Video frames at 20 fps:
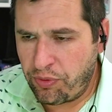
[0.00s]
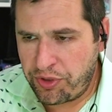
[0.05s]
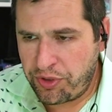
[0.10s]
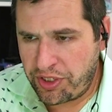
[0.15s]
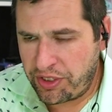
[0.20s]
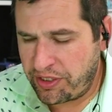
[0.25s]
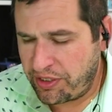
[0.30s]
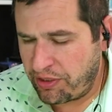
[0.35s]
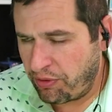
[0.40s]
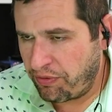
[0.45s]
which
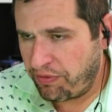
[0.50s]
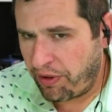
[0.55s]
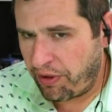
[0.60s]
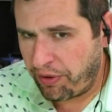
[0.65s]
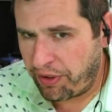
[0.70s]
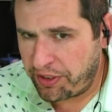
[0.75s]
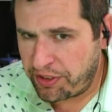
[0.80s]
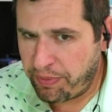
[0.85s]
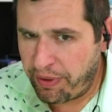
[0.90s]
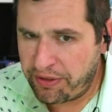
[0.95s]
is still
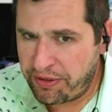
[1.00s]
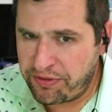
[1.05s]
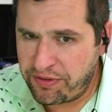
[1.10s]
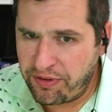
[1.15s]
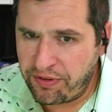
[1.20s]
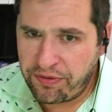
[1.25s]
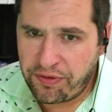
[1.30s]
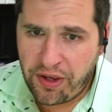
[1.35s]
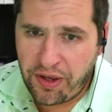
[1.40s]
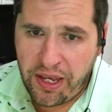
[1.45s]
very
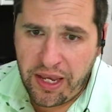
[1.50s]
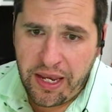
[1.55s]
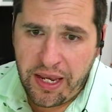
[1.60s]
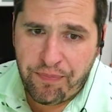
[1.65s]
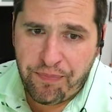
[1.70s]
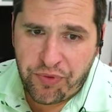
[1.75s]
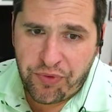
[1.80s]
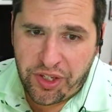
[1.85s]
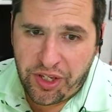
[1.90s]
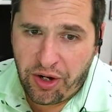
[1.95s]
expensive,
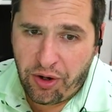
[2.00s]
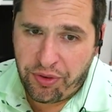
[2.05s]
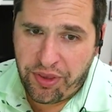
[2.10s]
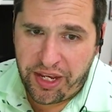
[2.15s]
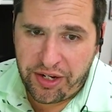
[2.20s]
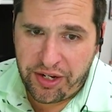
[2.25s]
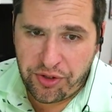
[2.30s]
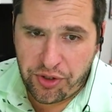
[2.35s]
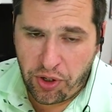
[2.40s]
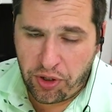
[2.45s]
you know,
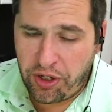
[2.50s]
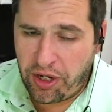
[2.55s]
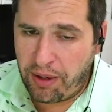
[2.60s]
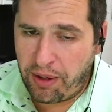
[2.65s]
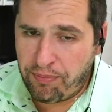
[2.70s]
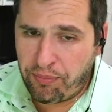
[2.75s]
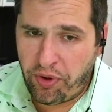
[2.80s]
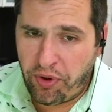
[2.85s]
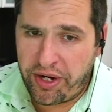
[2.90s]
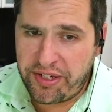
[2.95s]
they took
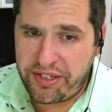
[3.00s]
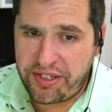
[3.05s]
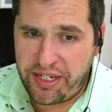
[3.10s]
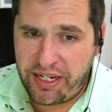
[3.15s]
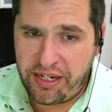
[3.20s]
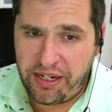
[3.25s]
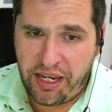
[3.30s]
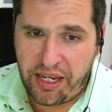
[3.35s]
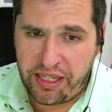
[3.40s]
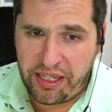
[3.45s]
up
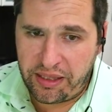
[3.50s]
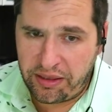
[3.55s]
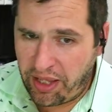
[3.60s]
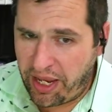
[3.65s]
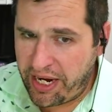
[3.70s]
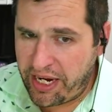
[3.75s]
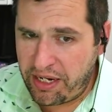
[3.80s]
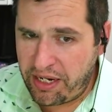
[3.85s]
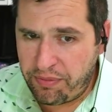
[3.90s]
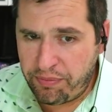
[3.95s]
pricing in
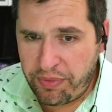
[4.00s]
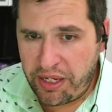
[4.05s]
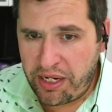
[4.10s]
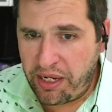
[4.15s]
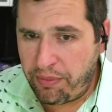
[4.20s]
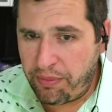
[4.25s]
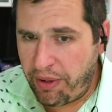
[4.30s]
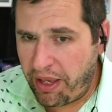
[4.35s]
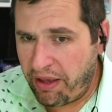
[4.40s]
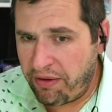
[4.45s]
light,
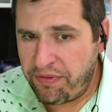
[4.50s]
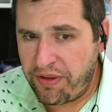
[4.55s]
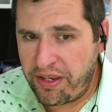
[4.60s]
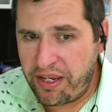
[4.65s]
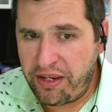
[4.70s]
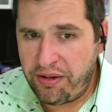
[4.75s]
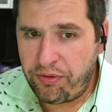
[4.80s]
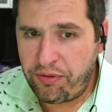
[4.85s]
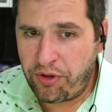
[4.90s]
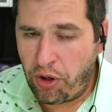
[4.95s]
medium,
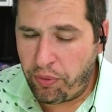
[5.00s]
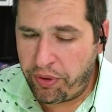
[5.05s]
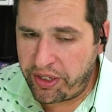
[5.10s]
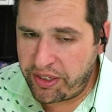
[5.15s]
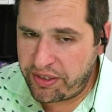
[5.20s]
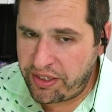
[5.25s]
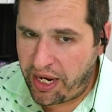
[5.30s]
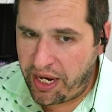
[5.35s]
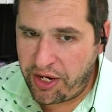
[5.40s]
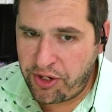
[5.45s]
heavy going
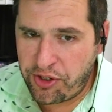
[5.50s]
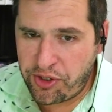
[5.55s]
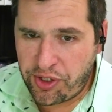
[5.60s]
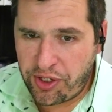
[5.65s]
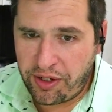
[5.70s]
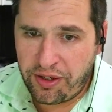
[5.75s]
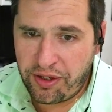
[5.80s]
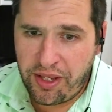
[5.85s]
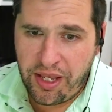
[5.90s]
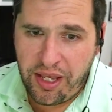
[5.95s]
into
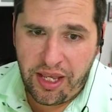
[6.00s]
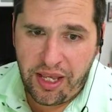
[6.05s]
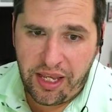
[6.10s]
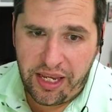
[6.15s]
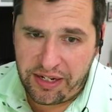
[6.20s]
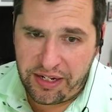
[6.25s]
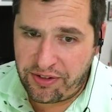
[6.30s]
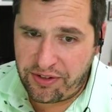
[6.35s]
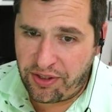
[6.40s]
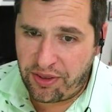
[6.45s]
Asia.
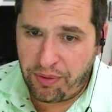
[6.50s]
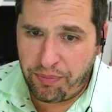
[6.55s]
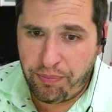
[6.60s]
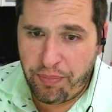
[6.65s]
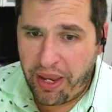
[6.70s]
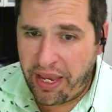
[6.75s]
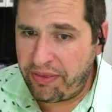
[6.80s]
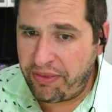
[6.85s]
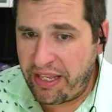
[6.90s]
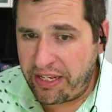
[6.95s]
Into the
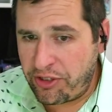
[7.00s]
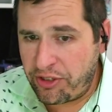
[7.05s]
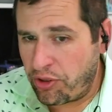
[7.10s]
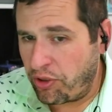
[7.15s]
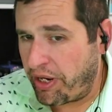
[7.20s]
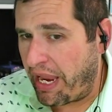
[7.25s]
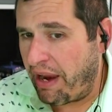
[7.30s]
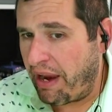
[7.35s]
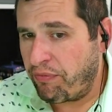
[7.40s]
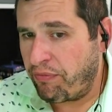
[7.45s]
med, they
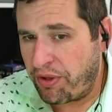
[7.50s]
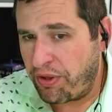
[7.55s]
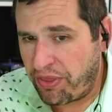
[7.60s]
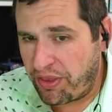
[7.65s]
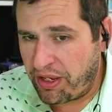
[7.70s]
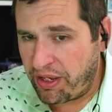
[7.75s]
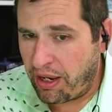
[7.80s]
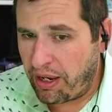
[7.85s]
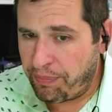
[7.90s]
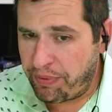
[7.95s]
took
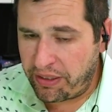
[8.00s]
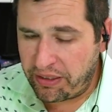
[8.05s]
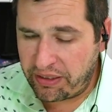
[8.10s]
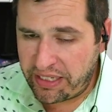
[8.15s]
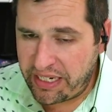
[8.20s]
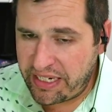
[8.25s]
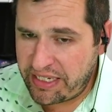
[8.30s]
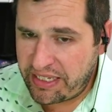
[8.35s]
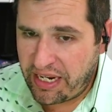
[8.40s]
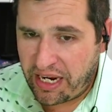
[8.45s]
everything up at
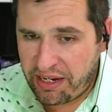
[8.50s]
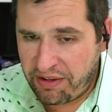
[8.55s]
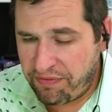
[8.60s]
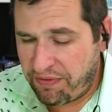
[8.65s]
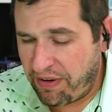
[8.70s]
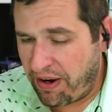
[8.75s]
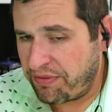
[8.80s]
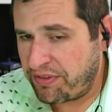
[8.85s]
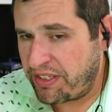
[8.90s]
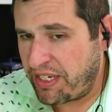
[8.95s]
least
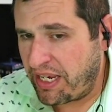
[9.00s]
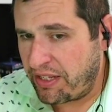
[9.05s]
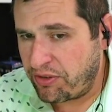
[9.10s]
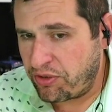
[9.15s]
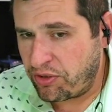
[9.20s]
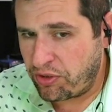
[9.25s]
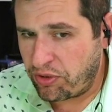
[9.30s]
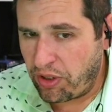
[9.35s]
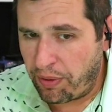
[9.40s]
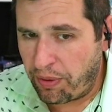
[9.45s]
95
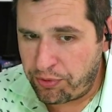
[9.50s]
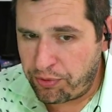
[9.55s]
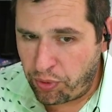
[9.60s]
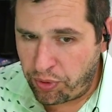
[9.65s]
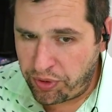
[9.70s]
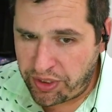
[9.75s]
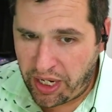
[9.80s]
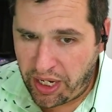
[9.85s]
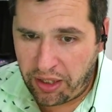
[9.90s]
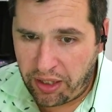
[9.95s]
cents up to
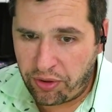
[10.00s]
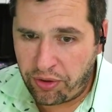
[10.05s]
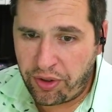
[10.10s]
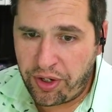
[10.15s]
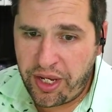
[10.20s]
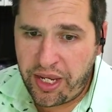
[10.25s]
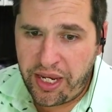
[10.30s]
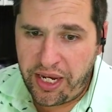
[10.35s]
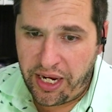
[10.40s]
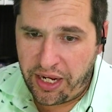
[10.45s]
a dollar.
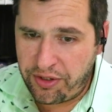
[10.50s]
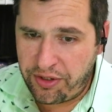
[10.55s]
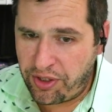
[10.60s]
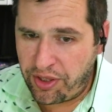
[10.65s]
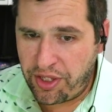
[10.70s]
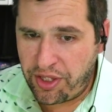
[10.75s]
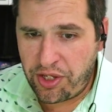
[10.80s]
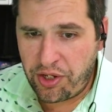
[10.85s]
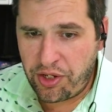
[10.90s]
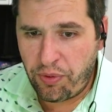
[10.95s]
Into
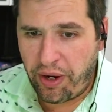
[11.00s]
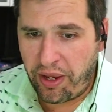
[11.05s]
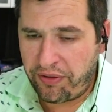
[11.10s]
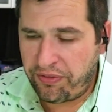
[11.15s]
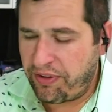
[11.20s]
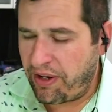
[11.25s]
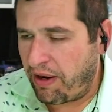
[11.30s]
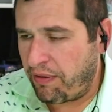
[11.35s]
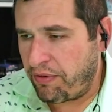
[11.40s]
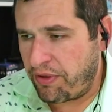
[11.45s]
the
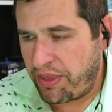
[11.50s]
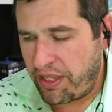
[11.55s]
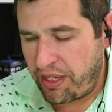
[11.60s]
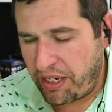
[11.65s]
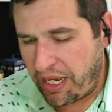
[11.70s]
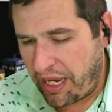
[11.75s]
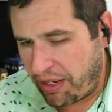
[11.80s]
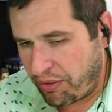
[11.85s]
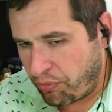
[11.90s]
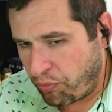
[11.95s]
U.S., everything
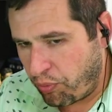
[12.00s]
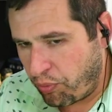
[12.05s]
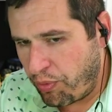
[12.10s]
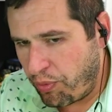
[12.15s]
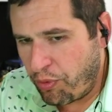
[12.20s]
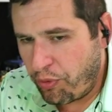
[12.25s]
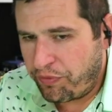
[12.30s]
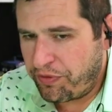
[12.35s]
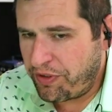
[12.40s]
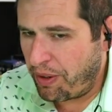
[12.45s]
got
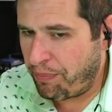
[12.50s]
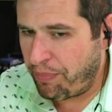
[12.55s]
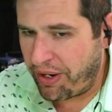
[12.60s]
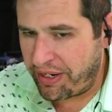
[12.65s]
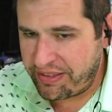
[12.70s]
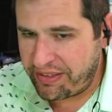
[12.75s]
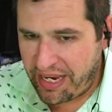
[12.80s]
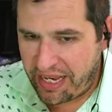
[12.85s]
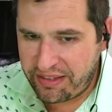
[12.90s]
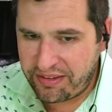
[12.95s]
moved up
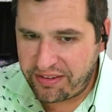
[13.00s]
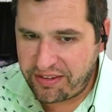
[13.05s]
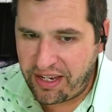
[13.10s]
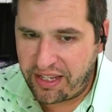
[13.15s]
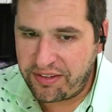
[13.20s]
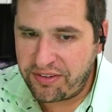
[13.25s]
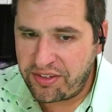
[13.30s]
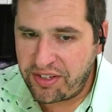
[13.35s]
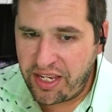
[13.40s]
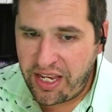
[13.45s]
by 10
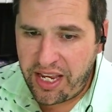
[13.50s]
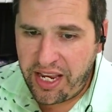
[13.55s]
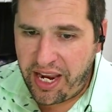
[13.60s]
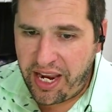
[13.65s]
cents.